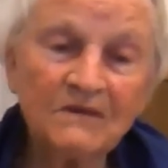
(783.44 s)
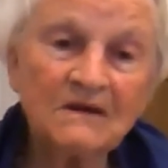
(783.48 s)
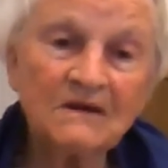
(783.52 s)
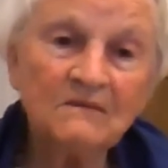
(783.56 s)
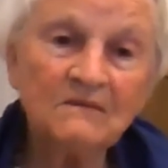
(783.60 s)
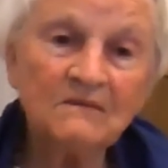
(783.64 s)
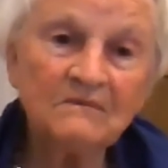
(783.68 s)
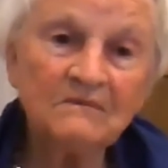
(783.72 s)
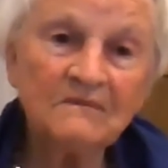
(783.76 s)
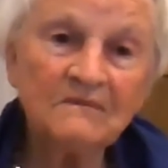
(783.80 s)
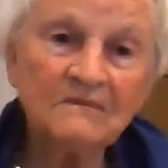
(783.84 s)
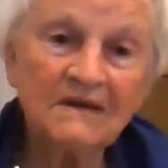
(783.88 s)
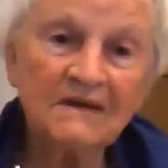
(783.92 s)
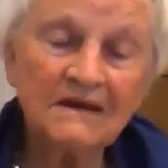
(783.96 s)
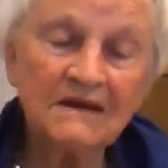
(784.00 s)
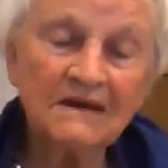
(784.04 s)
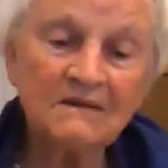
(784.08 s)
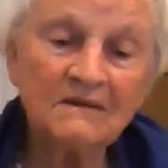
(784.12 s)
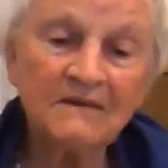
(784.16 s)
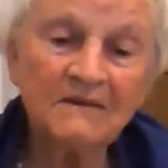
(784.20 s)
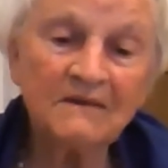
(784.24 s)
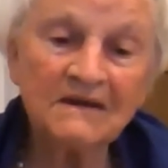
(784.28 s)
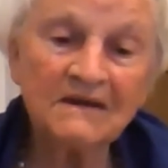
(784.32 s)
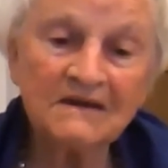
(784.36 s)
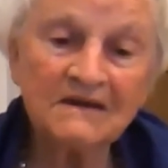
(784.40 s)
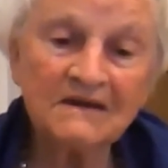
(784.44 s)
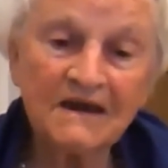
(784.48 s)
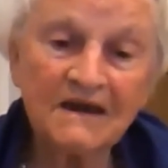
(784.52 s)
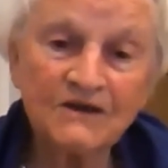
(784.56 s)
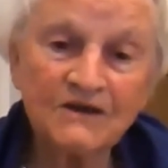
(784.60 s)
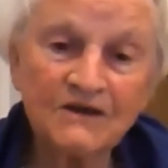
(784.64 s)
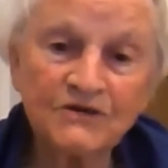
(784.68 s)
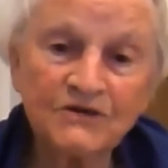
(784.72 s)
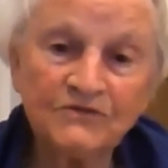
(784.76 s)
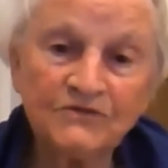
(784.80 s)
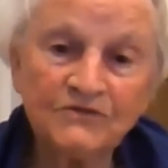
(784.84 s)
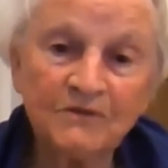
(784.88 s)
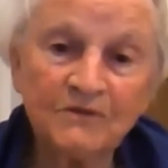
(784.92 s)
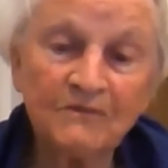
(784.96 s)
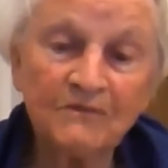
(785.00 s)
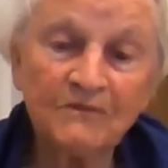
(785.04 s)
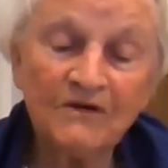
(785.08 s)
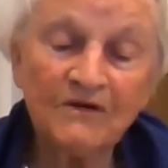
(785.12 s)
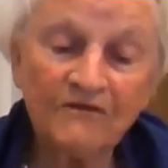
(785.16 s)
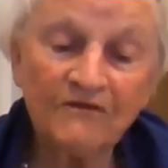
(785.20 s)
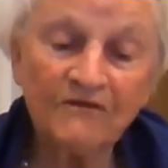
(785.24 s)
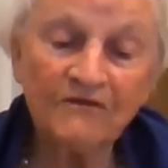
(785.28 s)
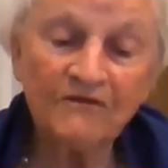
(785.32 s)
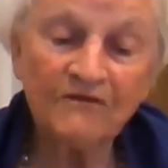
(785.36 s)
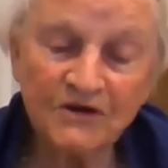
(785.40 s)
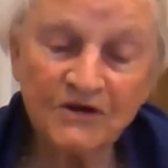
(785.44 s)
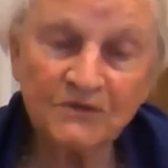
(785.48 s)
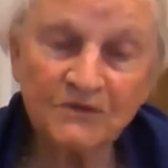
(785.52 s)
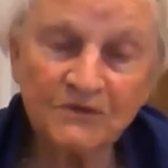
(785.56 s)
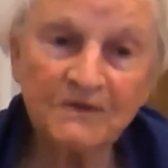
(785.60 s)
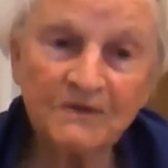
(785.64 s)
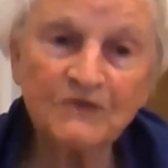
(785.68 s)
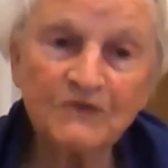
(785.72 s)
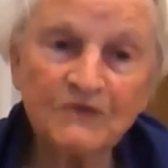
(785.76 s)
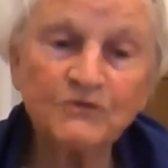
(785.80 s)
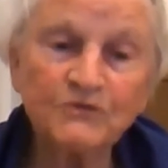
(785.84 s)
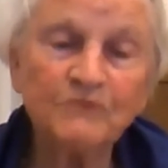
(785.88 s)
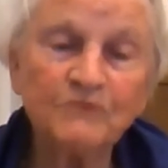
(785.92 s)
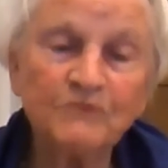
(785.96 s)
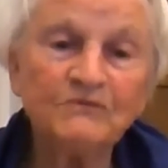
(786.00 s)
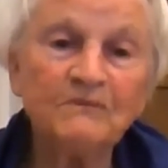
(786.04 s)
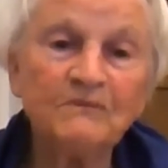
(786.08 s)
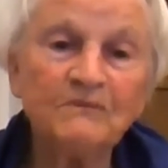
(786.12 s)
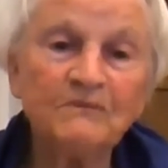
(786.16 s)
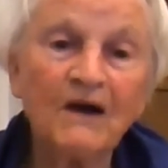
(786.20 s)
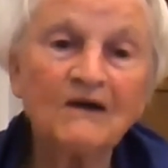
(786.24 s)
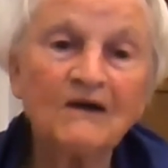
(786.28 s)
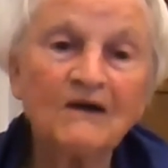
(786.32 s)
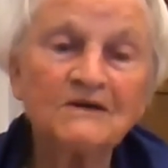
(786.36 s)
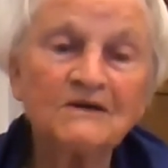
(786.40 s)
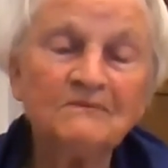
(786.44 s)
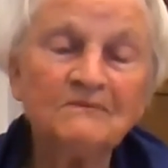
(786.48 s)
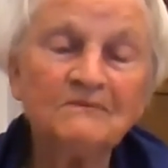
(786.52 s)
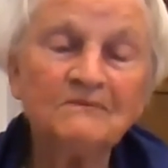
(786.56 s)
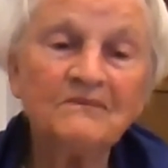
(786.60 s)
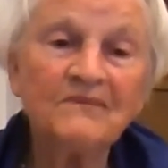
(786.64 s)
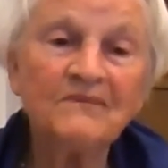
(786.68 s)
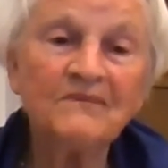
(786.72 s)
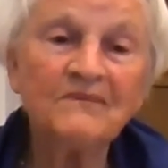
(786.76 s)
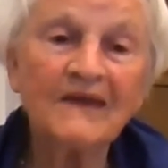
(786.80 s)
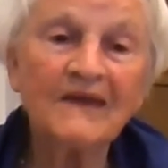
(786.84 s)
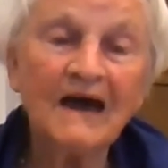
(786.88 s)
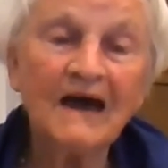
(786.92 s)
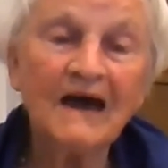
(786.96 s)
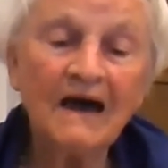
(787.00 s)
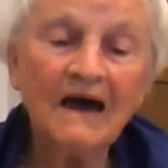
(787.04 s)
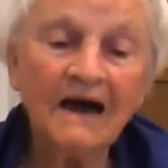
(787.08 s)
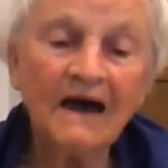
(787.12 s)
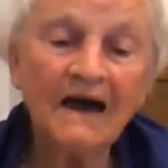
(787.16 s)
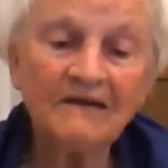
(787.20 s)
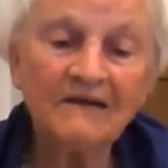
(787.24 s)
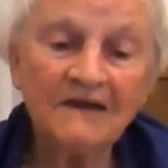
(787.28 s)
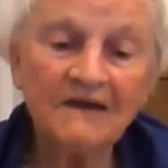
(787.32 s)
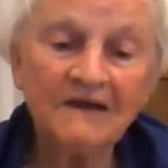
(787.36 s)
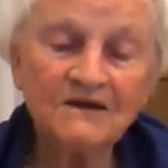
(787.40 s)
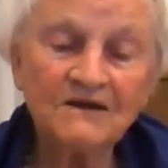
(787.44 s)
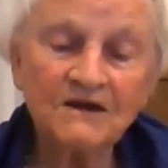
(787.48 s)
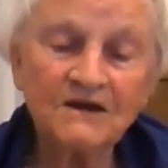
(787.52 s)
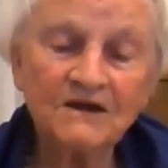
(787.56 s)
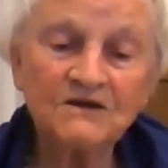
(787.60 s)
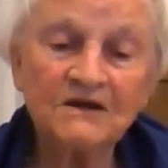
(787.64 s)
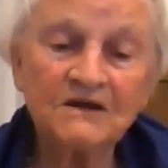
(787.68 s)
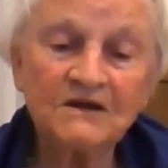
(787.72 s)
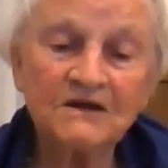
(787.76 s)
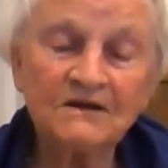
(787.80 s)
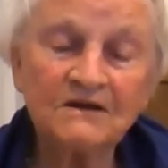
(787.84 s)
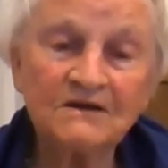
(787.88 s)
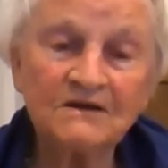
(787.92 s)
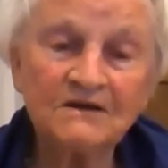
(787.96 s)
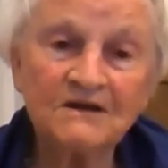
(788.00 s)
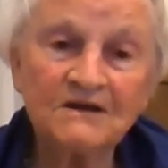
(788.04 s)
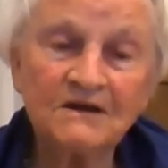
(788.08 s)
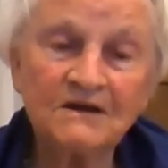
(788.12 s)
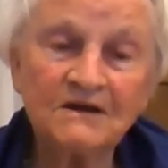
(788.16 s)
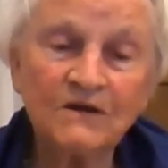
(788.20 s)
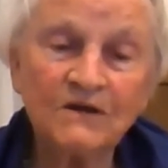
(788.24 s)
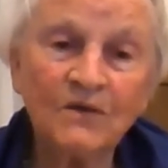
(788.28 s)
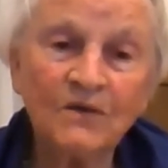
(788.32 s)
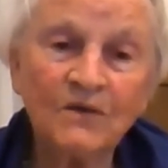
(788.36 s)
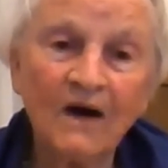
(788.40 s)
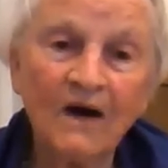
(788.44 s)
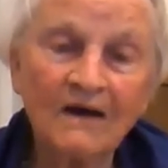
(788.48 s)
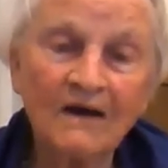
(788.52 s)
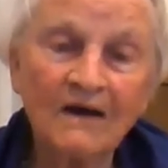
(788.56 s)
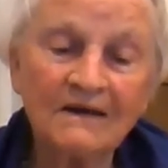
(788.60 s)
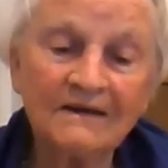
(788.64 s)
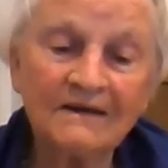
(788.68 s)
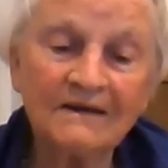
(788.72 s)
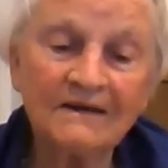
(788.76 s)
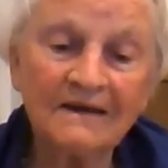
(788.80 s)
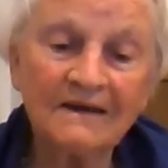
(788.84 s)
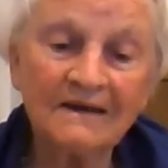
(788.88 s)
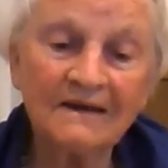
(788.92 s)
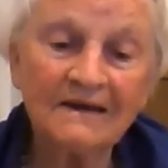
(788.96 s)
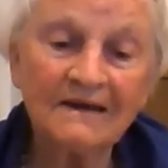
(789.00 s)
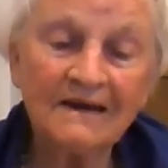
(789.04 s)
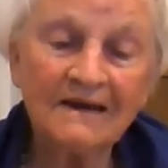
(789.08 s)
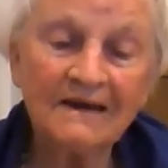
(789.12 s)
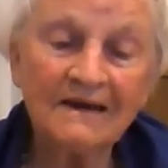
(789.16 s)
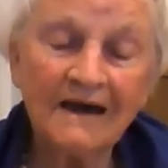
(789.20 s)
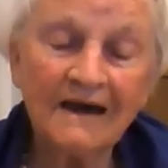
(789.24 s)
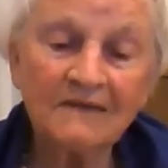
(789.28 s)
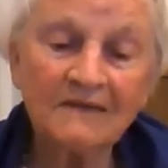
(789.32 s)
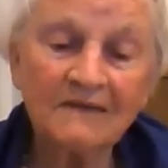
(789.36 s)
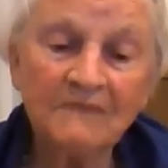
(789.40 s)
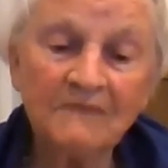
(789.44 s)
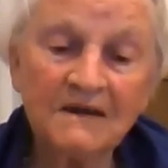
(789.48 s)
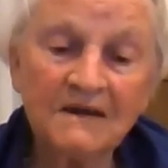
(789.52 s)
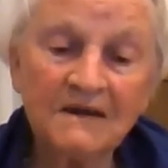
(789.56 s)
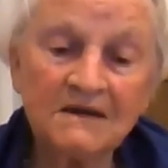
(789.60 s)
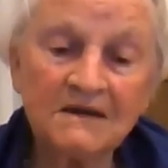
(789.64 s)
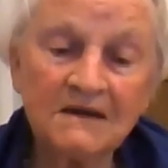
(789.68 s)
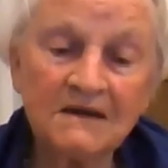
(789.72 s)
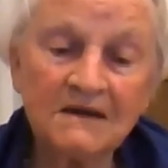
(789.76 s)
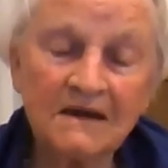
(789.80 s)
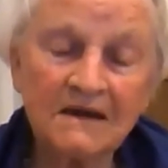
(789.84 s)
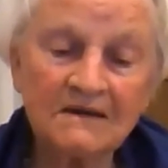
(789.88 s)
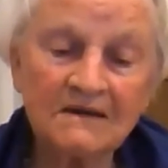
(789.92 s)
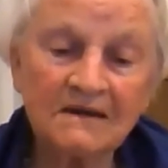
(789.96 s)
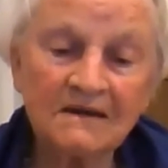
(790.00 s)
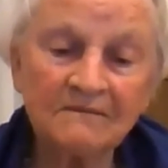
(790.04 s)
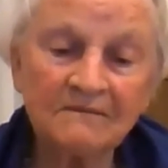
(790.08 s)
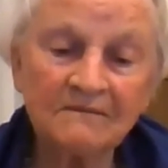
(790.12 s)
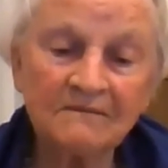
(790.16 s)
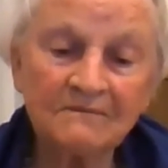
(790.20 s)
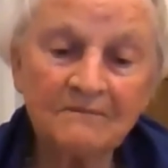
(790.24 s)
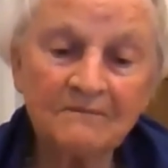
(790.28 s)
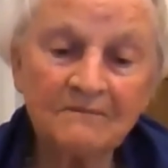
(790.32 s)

him in the meditation room, first with the Suprabhatam, and then just sitting quietly and meditating.